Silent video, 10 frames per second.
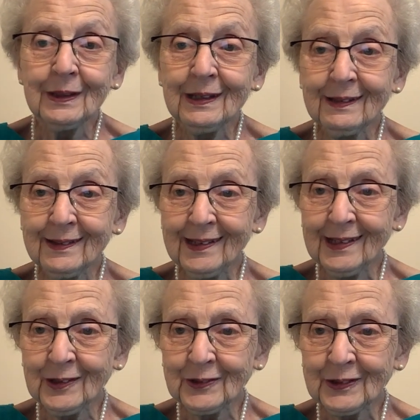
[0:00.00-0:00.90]
to His
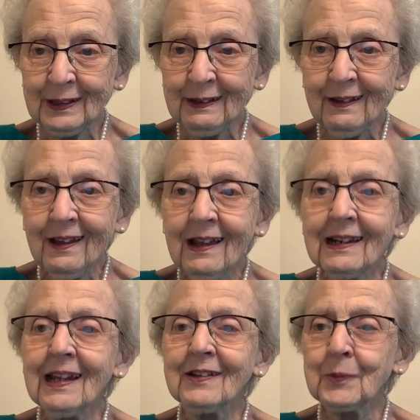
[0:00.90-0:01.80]
ears.
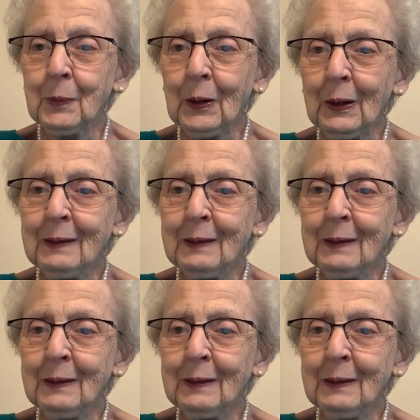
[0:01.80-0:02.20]
Let's pray.